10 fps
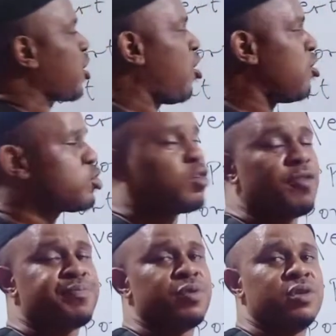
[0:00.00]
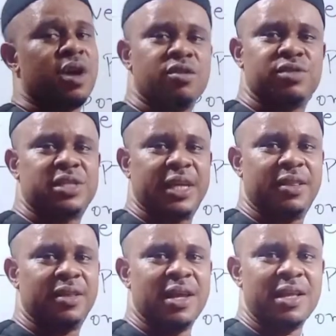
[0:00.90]
course of
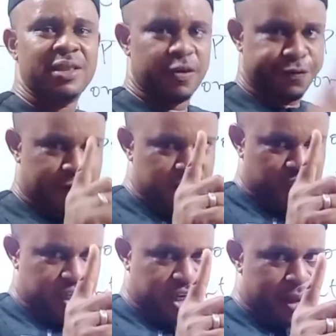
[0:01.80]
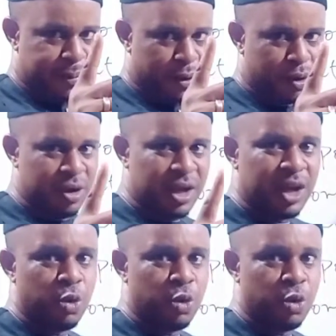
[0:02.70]
pronouncing the first syllable